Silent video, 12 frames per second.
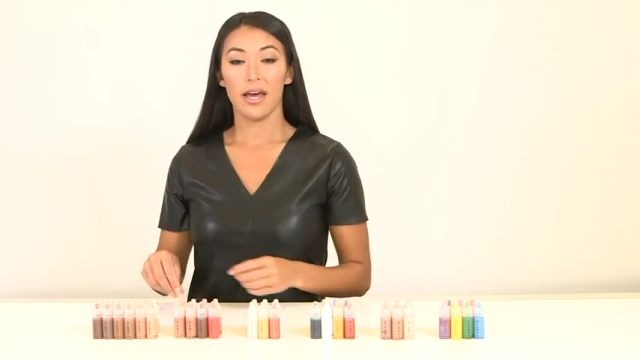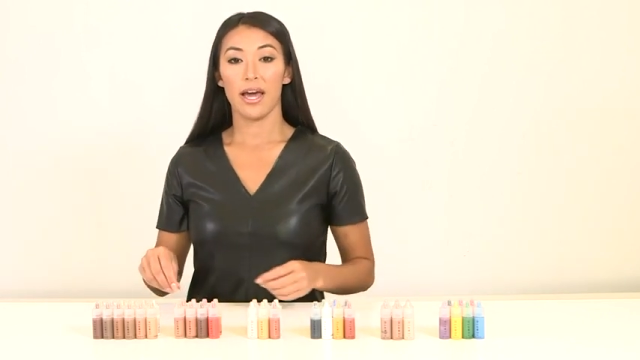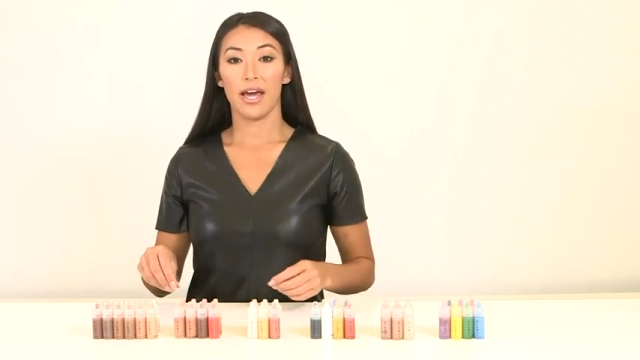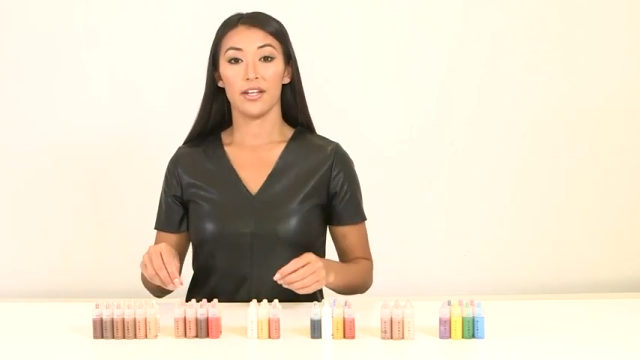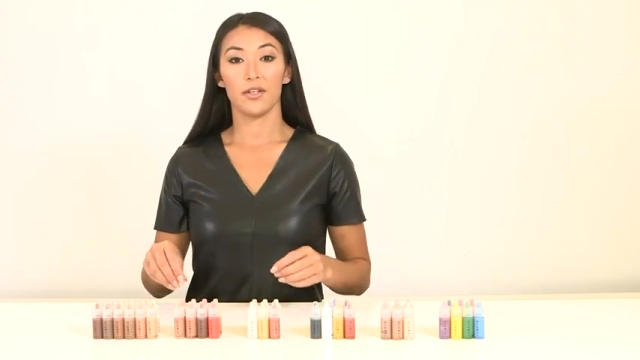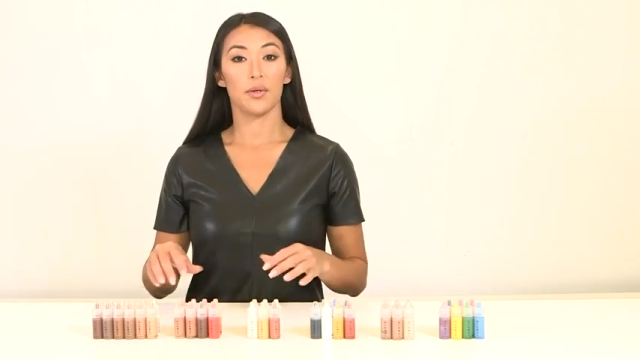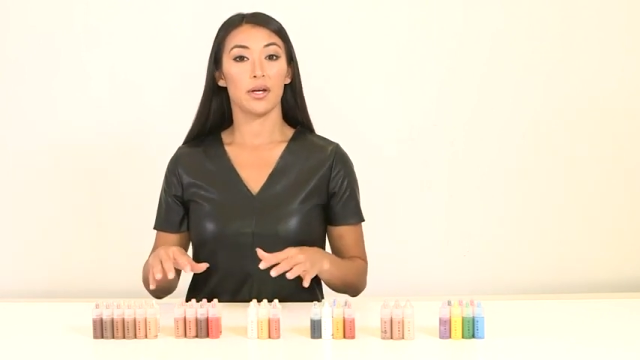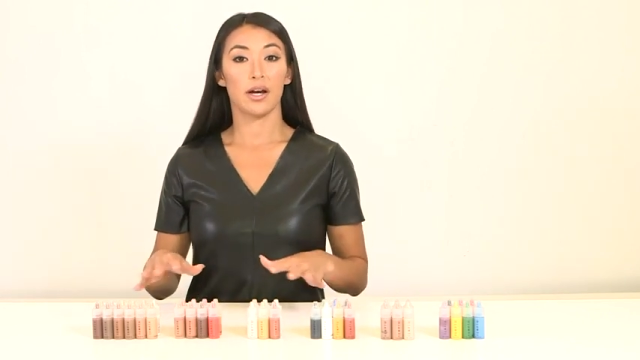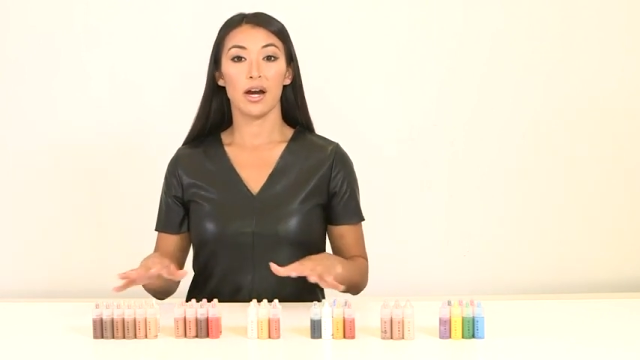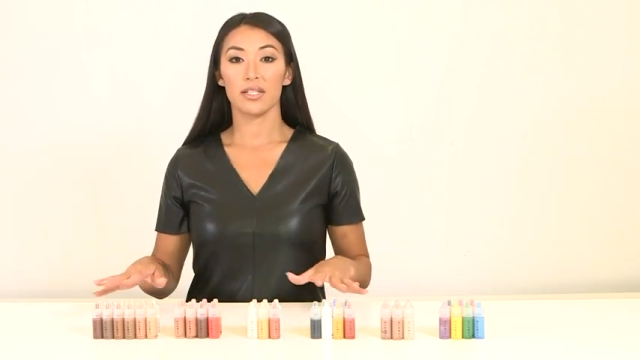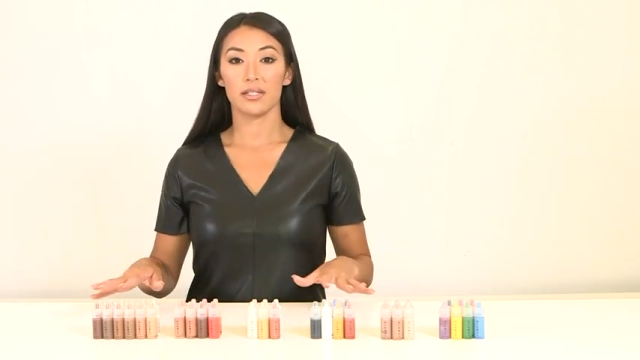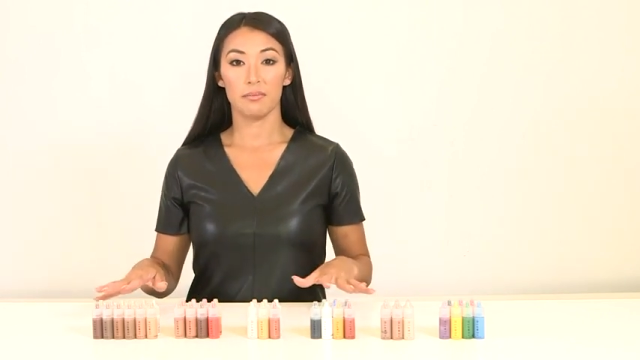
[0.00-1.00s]
and you can
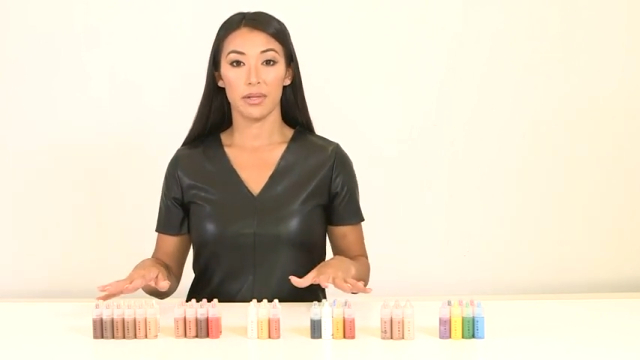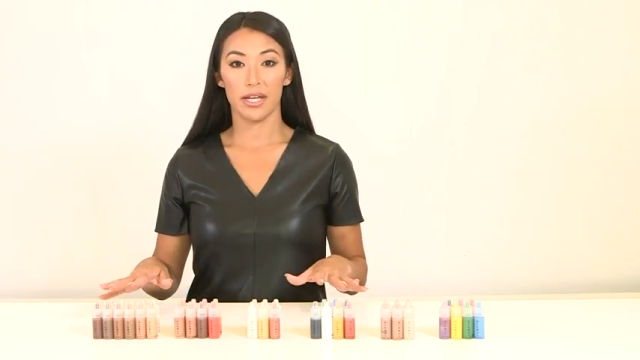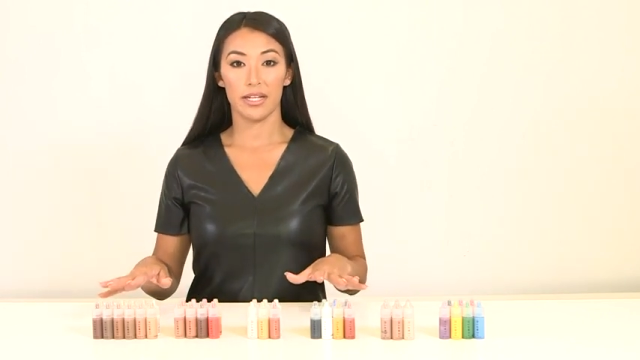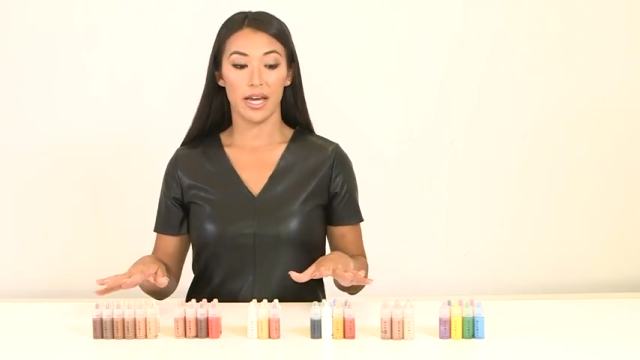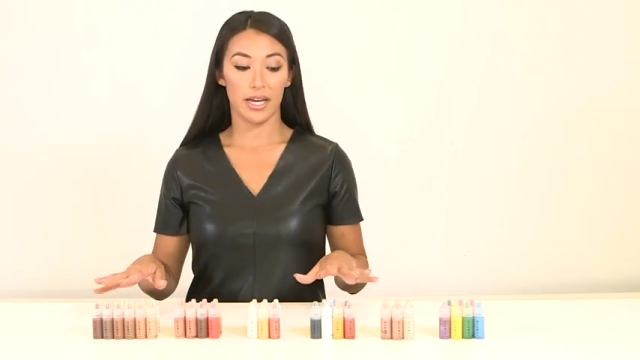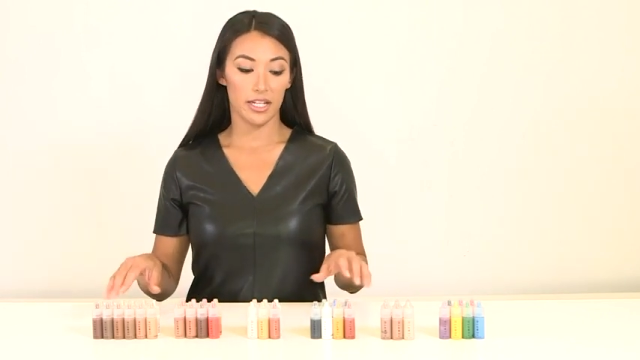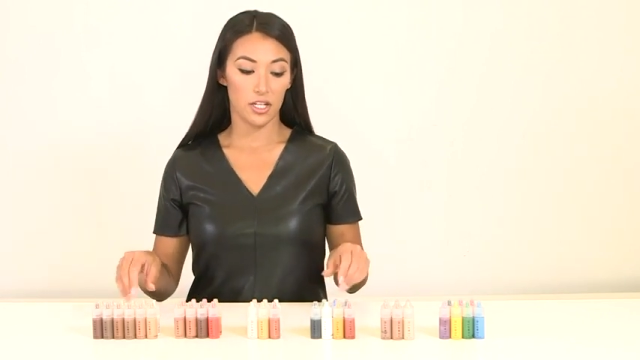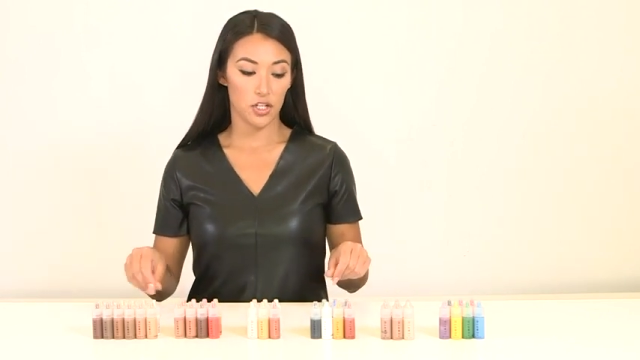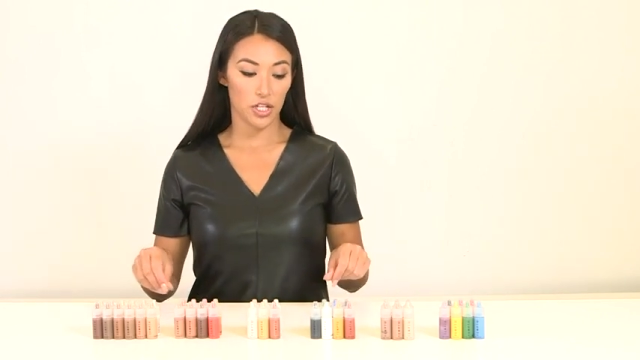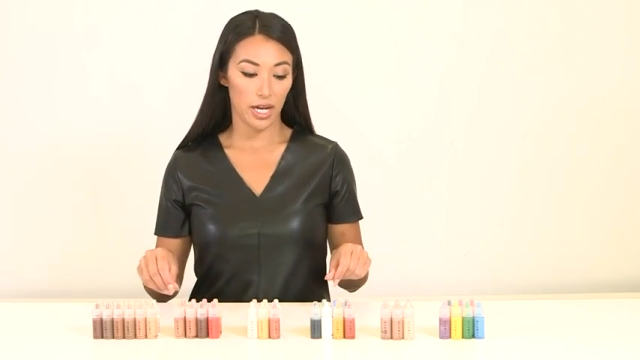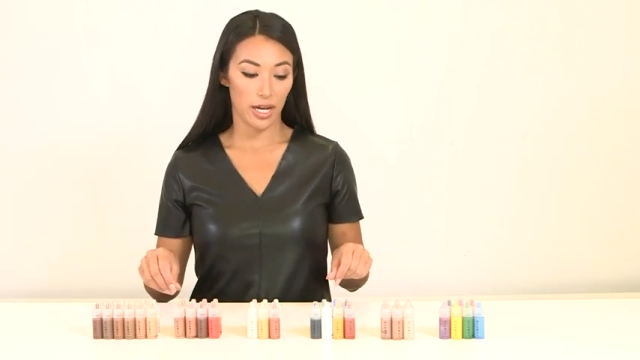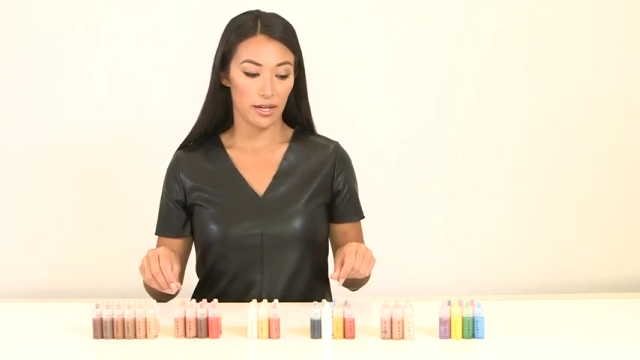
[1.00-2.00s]
custom blend any
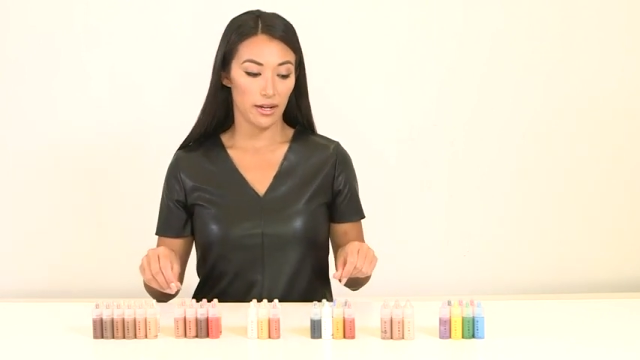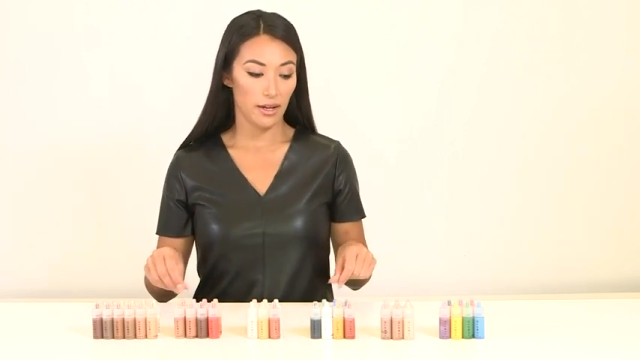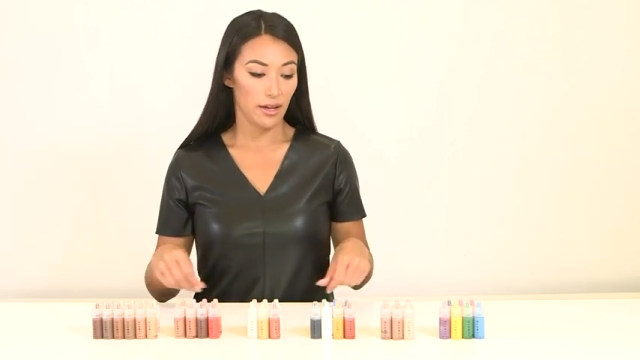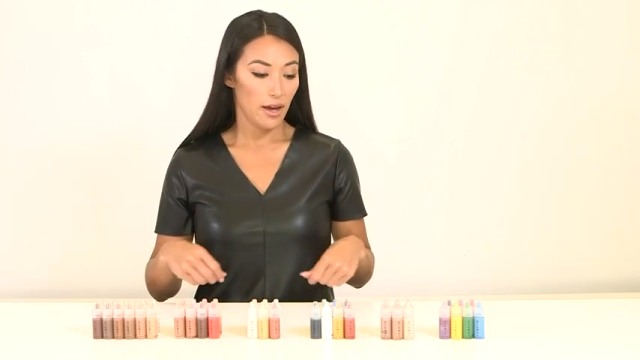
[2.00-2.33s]
shade.